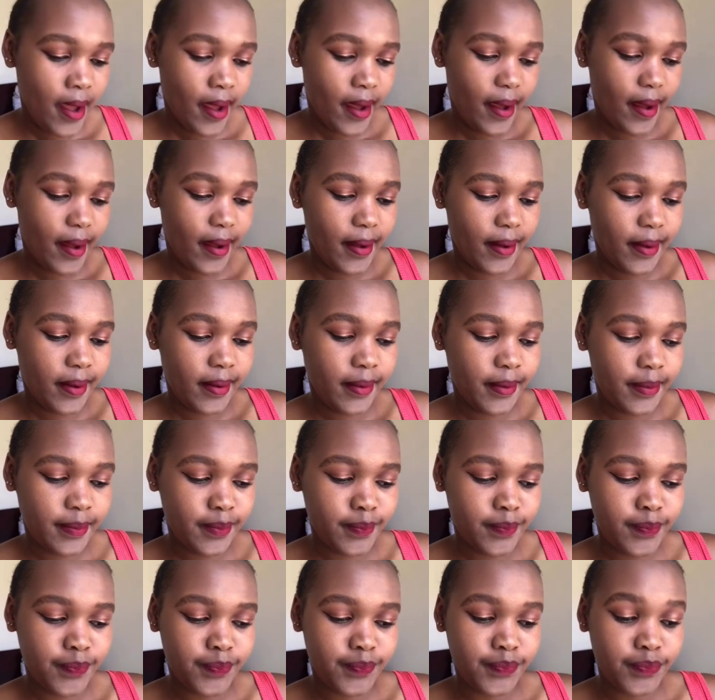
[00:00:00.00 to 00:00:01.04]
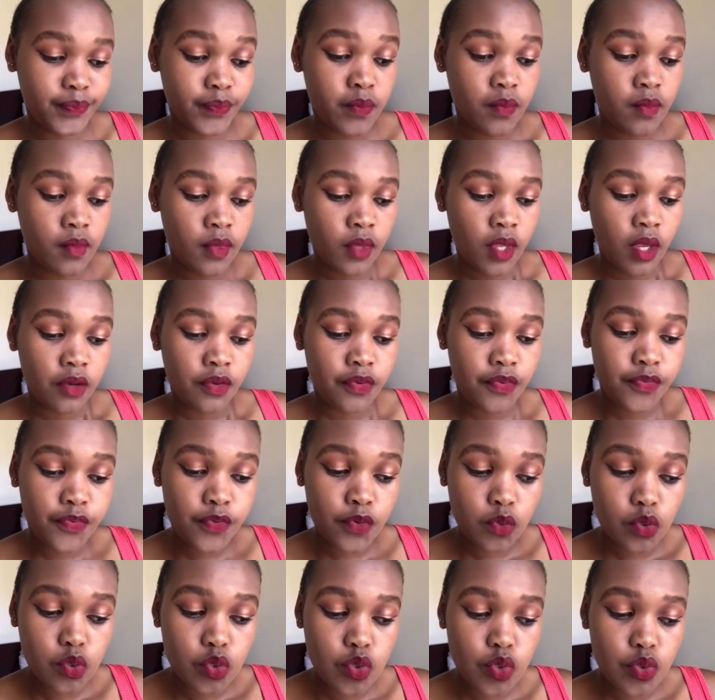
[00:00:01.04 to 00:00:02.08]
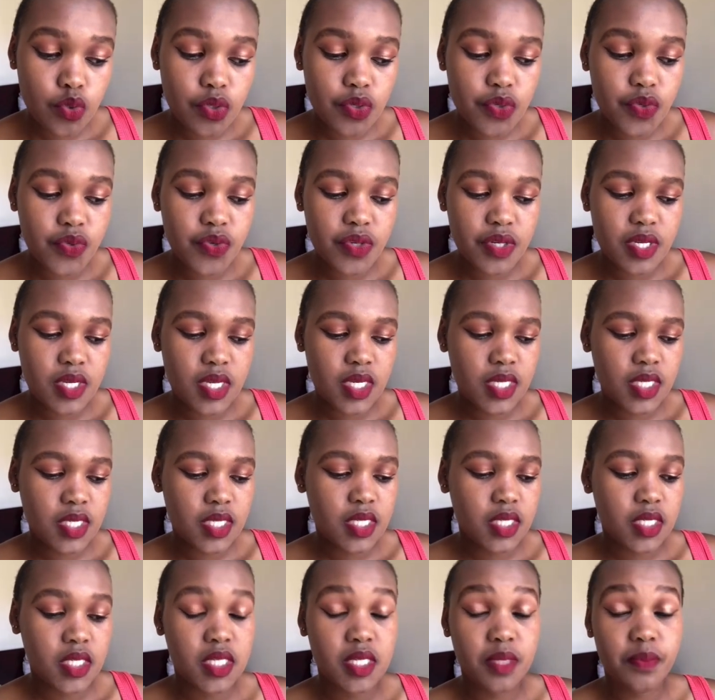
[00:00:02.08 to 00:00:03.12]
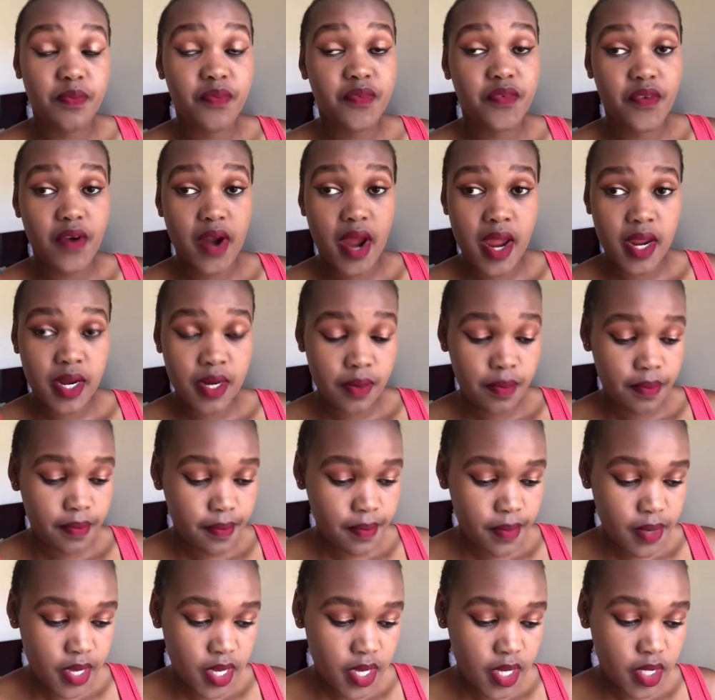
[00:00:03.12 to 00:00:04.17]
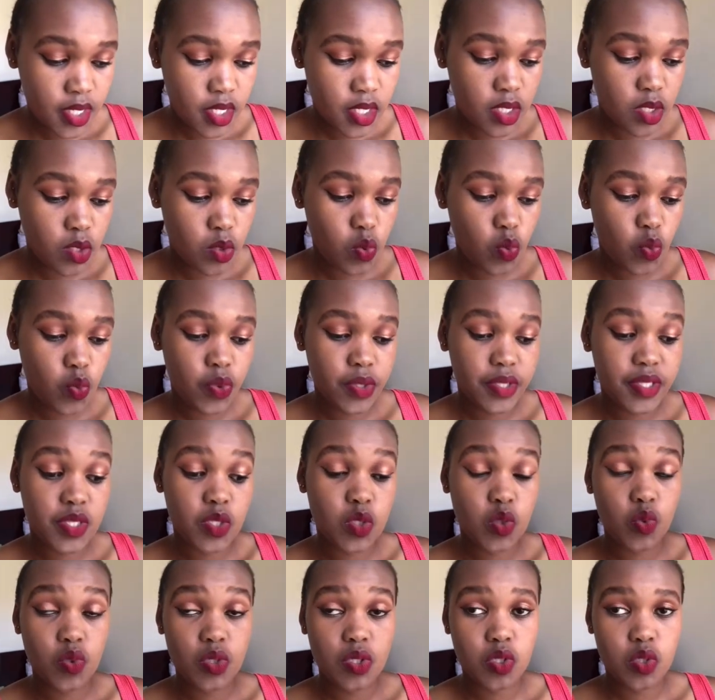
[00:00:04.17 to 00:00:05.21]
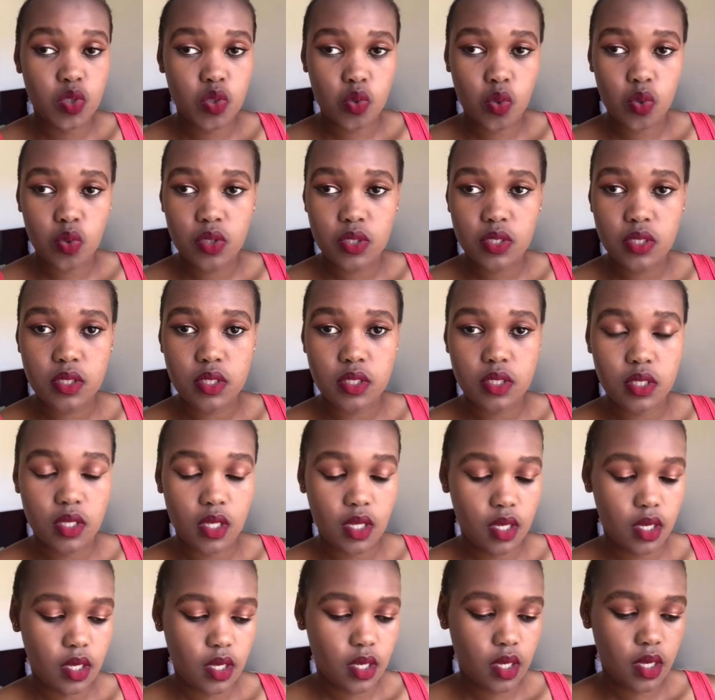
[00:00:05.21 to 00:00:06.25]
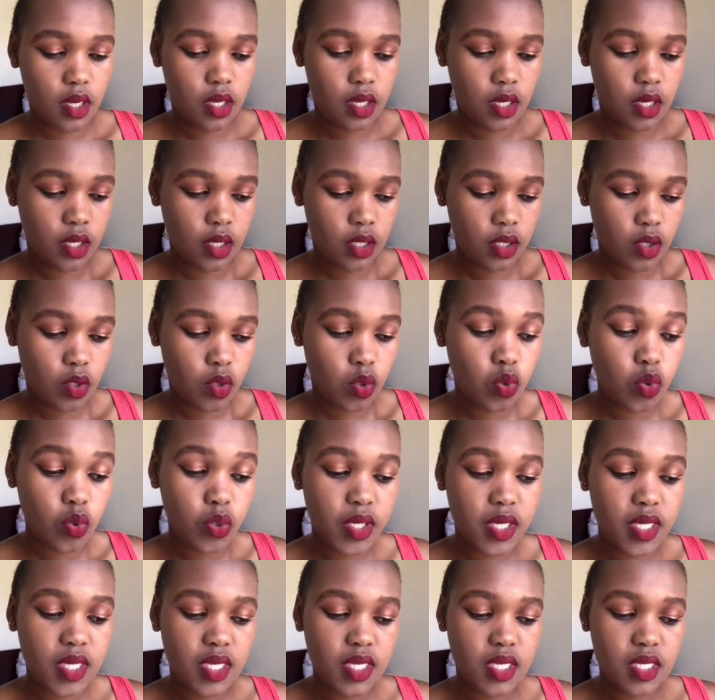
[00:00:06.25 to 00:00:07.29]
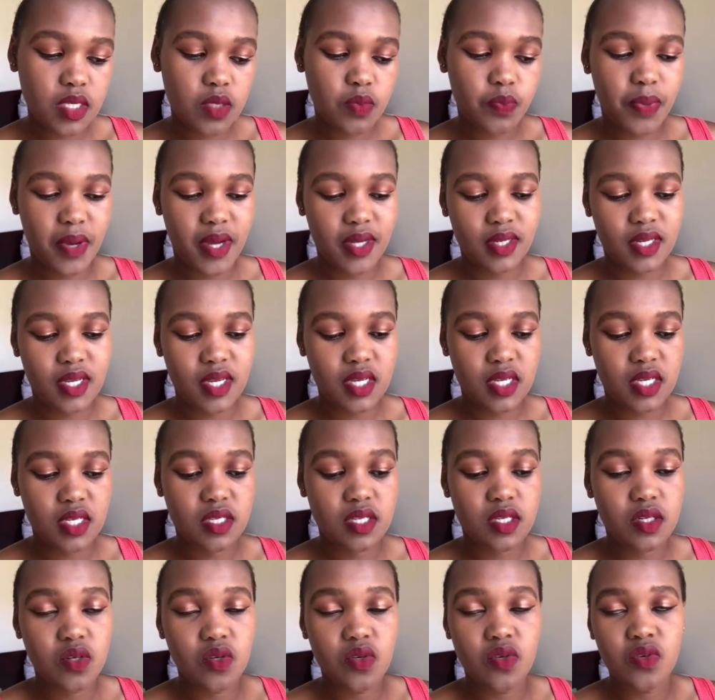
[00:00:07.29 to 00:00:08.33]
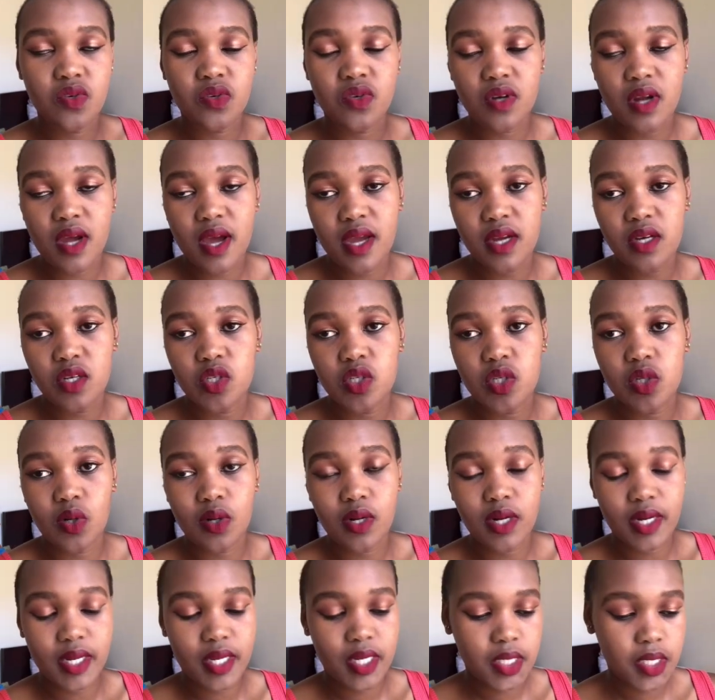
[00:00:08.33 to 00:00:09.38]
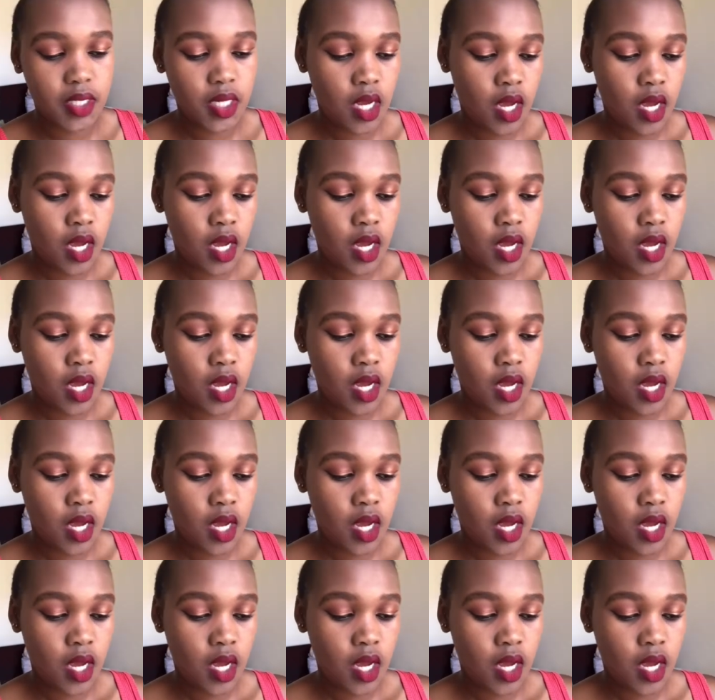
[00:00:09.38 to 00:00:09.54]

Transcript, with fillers: um, fruit juice drinks deep fried meat with sweet sauce, uh, cookies, pancakes, dried chocolate.